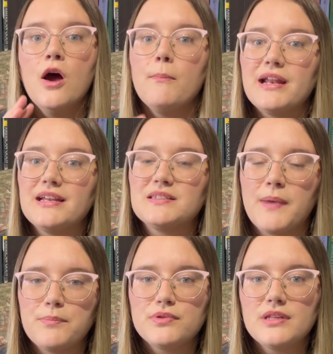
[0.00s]
but it is
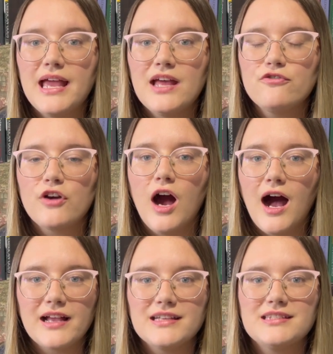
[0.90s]
my plan for
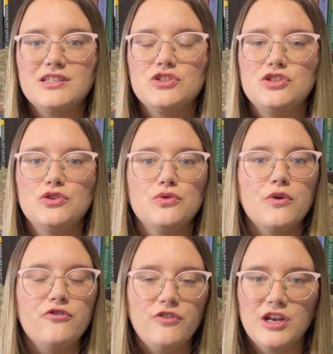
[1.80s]
August to
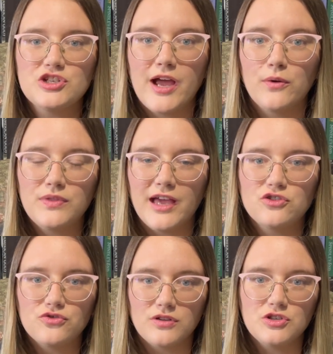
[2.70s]
finish out that
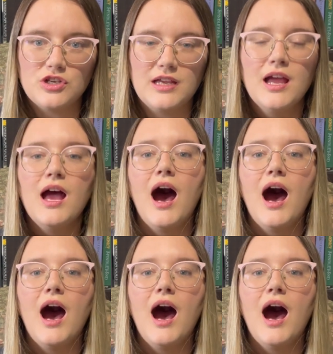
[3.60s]
trilogy.